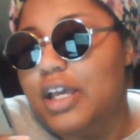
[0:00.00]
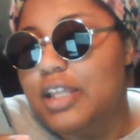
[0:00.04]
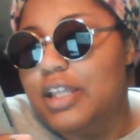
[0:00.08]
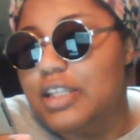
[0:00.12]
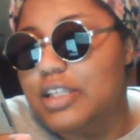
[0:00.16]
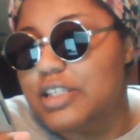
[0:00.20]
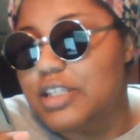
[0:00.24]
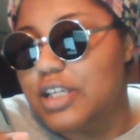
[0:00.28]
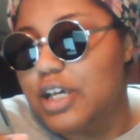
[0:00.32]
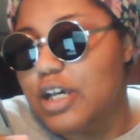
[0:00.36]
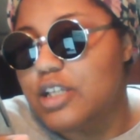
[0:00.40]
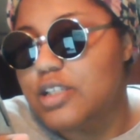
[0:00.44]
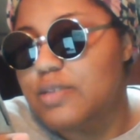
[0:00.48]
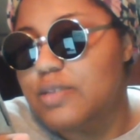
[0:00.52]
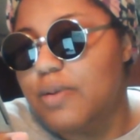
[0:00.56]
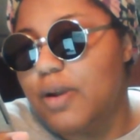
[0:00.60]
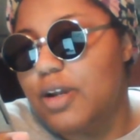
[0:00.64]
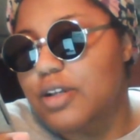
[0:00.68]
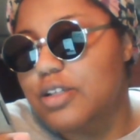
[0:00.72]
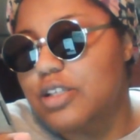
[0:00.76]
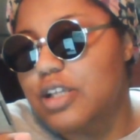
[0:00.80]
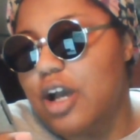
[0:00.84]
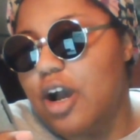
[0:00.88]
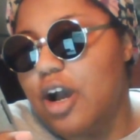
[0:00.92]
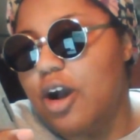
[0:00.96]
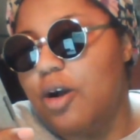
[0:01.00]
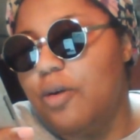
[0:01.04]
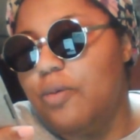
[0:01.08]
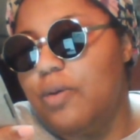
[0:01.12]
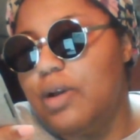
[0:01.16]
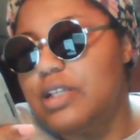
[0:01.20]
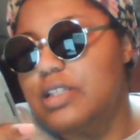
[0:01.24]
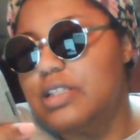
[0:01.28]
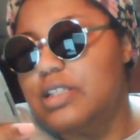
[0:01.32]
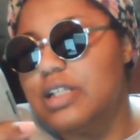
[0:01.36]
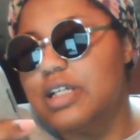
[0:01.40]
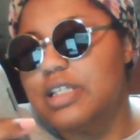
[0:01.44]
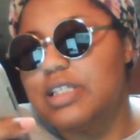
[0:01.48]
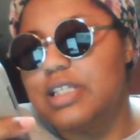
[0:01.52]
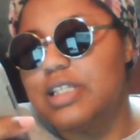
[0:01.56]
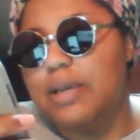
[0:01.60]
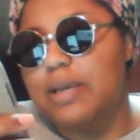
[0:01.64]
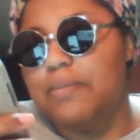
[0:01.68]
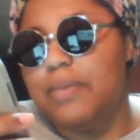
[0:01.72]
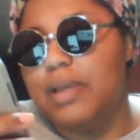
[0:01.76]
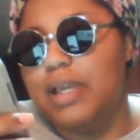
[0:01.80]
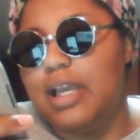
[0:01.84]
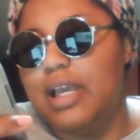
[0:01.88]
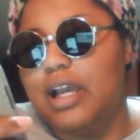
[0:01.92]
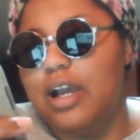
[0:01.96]
The salesperson always looks
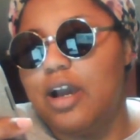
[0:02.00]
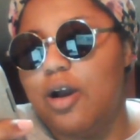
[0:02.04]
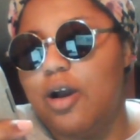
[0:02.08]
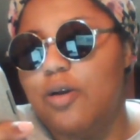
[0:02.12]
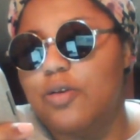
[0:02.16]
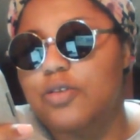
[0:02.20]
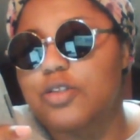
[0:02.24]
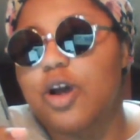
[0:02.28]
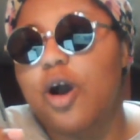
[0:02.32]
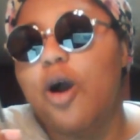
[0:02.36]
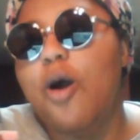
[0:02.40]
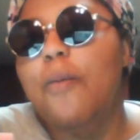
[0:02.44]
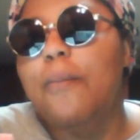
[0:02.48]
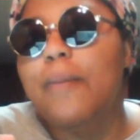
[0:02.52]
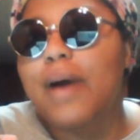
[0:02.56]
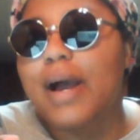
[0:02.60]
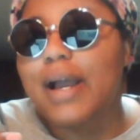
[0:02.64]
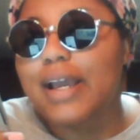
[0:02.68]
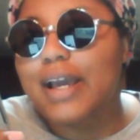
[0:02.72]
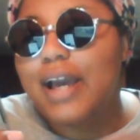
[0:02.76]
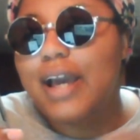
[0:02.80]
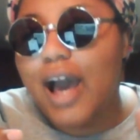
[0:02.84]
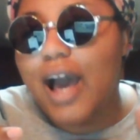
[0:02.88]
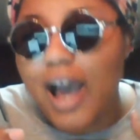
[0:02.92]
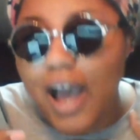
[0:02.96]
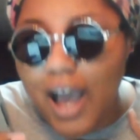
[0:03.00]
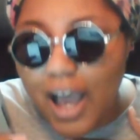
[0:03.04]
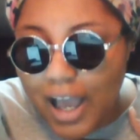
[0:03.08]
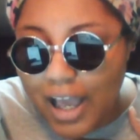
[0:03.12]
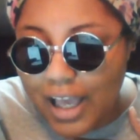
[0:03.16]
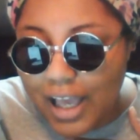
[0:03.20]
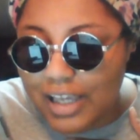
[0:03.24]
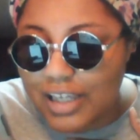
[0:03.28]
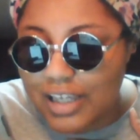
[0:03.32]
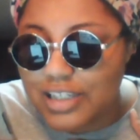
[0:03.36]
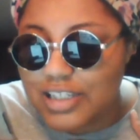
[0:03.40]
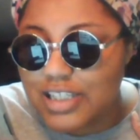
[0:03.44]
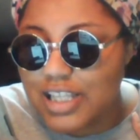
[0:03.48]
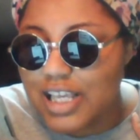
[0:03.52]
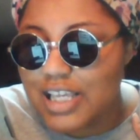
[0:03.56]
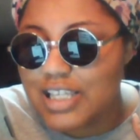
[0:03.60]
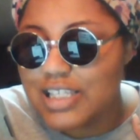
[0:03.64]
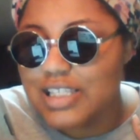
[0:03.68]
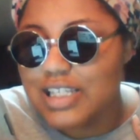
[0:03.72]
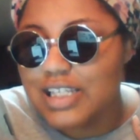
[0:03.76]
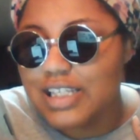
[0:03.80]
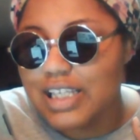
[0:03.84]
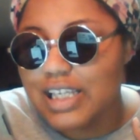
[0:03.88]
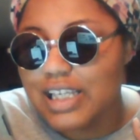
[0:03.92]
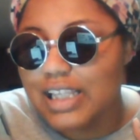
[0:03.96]
at me and goes, Oh my gosh, that's
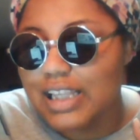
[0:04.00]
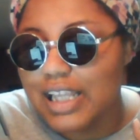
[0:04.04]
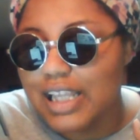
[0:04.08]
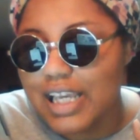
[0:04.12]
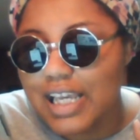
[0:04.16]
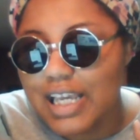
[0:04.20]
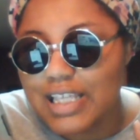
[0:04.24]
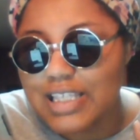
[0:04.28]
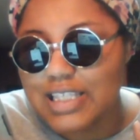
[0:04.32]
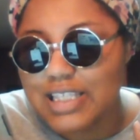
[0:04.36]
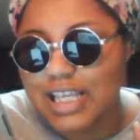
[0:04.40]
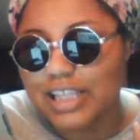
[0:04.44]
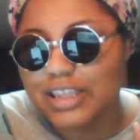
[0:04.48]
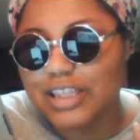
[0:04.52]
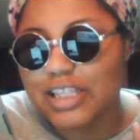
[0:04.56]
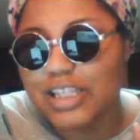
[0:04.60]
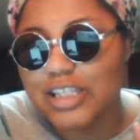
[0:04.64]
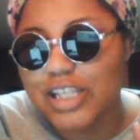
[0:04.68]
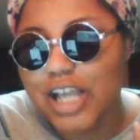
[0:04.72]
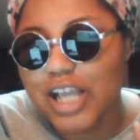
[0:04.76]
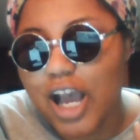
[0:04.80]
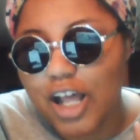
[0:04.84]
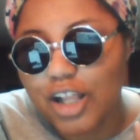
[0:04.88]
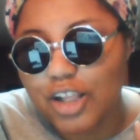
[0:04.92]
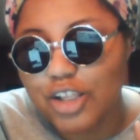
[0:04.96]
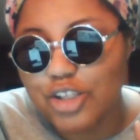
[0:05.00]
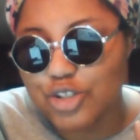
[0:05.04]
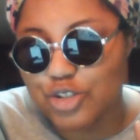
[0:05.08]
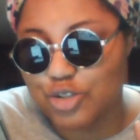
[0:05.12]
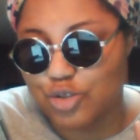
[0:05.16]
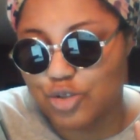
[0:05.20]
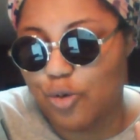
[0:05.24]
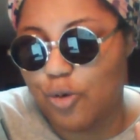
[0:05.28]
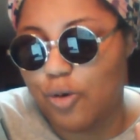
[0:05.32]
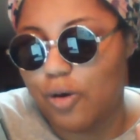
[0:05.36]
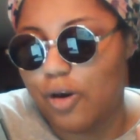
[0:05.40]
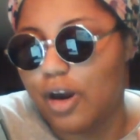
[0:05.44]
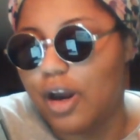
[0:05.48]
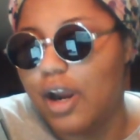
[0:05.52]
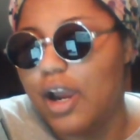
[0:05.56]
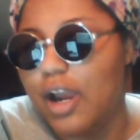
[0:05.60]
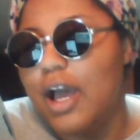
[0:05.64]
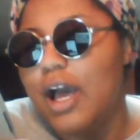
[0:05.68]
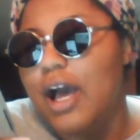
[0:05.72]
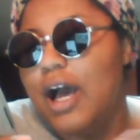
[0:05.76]
Nene Leakes at the dollar store.